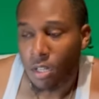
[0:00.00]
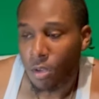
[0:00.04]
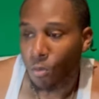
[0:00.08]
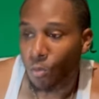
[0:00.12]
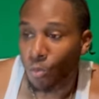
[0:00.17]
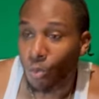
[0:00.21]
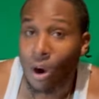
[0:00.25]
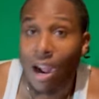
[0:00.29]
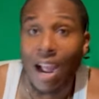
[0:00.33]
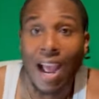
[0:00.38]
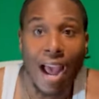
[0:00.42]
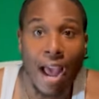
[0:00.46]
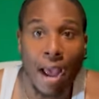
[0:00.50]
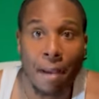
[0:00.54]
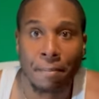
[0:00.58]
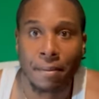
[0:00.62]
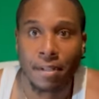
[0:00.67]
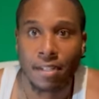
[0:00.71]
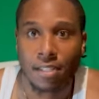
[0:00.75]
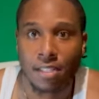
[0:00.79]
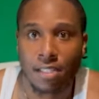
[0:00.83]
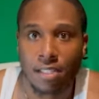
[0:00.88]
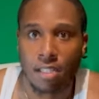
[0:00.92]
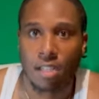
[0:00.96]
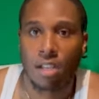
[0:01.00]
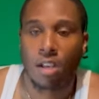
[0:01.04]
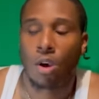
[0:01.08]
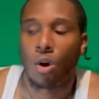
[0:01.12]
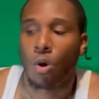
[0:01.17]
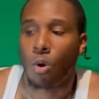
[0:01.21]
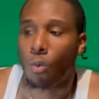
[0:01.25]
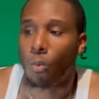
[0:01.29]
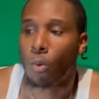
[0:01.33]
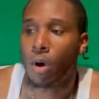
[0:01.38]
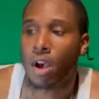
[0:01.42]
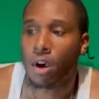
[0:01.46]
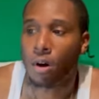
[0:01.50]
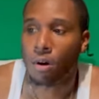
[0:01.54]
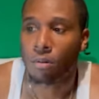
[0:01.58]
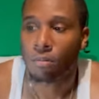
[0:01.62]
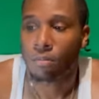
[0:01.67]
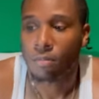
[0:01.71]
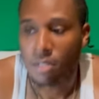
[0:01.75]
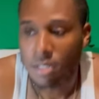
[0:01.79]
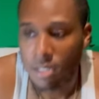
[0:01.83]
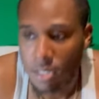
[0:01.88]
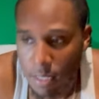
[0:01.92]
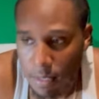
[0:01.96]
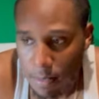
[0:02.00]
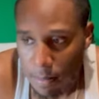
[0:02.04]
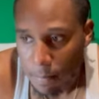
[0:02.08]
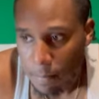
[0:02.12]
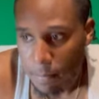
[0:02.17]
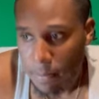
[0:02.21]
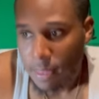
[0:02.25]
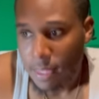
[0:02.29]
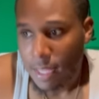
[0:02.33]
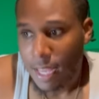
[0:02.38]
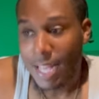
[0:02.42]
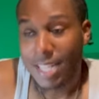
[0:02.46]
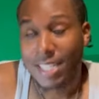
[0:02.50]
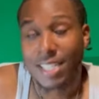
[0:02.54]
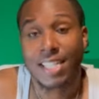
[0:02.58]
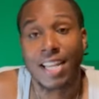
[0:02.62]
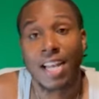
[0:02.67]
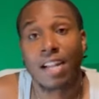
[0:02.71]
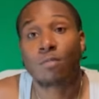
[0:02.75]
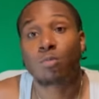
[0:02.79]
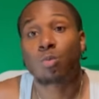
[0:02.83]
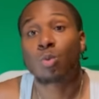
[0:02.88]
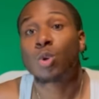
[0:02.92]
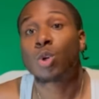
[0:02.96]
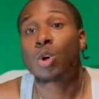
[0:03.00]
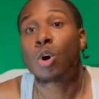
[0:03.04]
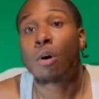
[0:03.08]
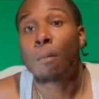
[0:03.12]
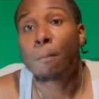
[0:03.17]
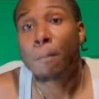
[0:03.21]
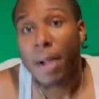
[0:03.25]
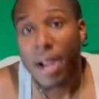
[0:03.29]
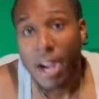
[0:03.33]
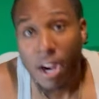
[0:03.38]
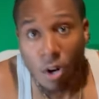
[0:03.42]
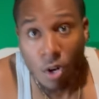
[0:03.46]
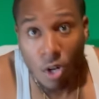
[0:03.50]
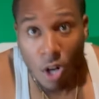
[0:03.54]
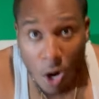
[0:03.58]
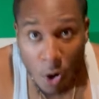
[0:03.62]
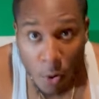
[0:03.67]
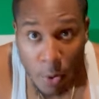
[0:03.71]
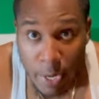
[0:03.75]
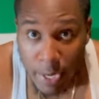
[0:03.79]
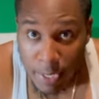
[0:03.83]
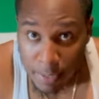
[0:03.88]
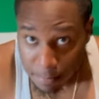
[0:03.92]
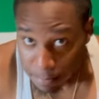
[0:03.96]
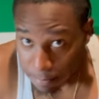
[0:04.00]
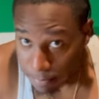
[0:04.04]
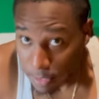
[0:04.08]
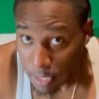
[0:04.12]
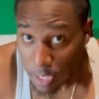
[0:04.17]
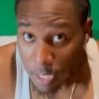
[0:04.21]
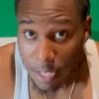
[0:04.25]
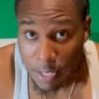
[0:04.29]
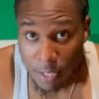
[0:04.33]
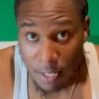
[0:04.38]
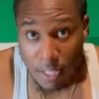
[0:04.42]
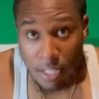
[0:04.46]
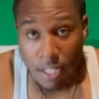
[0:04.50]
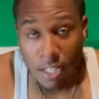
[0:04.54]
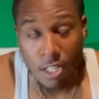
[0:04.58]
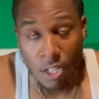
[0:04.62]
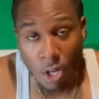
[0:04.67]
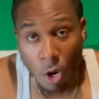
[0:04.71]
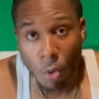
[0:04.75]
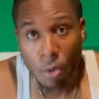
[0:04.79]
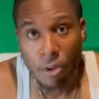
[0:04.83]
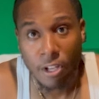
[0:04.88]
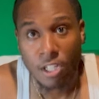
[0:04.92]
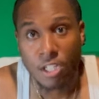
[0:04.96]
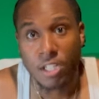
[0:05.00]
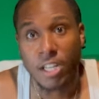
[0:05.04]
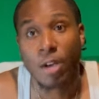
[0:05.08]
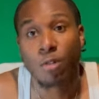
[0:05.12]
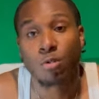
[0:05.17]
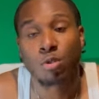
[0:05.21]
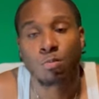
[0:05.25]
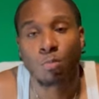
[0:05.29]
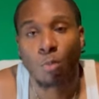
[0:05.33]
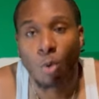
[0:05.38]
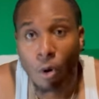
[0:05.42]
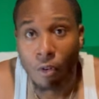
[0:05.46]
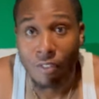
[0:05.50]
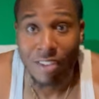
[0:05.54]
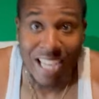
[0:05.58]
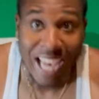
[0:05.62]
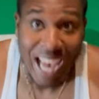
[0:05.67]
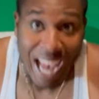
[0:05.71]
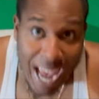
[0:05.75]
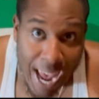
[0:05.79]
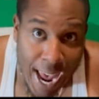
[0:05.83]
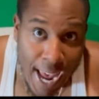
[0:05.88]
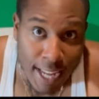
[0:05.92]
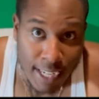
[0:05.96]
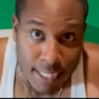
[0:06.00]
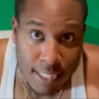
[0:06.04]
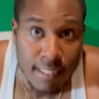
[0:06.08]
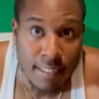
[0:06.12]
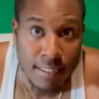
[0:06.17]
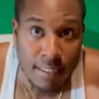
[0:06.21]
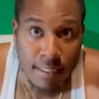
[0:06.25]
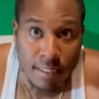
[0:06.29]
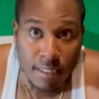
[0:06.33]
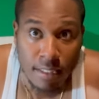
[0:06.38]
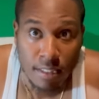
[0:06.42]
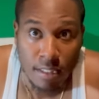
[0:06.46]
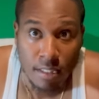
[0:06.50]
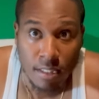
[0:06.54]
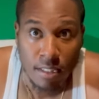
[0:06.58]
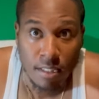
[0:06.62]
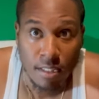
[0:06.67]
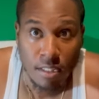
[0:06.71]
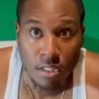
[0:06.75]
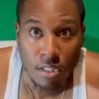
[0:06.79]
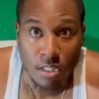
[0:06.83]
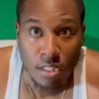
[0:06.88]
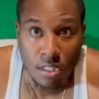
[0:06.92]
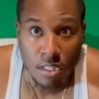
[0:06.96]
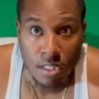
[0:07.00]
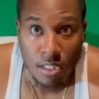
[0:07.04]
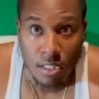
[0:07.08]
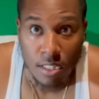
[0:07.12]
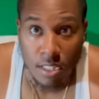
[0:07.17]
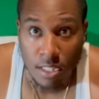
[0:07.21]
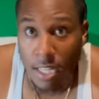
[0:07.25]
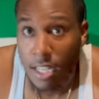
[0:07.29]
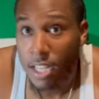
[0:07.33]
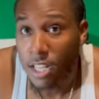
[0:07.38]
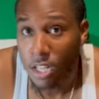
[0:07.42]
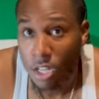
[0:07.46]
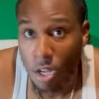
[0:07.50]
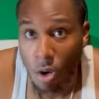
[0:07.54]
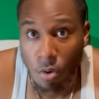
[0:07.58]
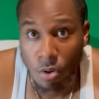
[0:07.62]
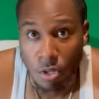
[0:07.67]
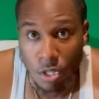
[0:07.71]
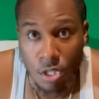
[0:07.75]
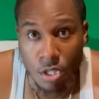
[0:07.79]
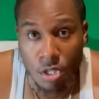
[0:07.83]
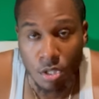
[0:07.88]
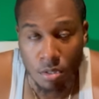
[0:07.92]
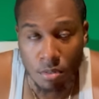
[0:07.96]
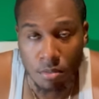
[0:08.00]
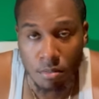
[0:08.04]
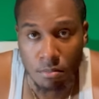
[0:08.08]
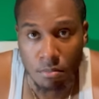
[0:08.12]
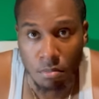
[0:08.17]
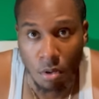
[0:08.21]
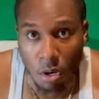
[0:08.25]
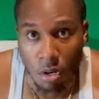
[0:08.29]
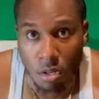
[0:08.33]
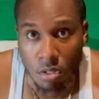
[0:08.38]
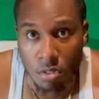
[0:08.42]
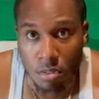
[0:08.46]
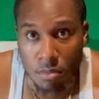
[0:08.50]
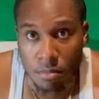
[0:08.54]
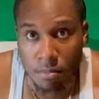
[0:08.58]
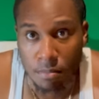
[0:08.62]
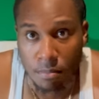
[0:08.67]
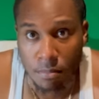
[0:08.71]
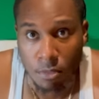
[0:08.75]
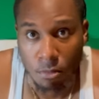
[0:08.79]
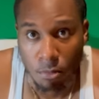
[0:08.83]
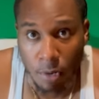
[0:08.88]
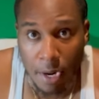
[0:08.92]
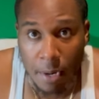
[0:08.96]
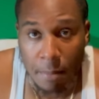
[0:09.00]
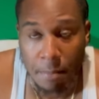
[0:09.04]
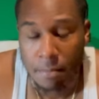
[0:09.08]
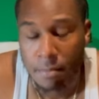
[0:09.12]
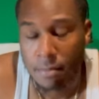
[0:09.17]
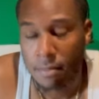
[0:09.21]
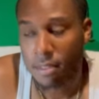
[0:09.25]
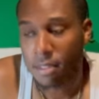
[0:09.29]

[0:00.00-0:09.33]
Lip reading: What happens? Well, instead of Rudy Gobert guarding Jokic, it was more of Cat sticking Jokic. Pause, right?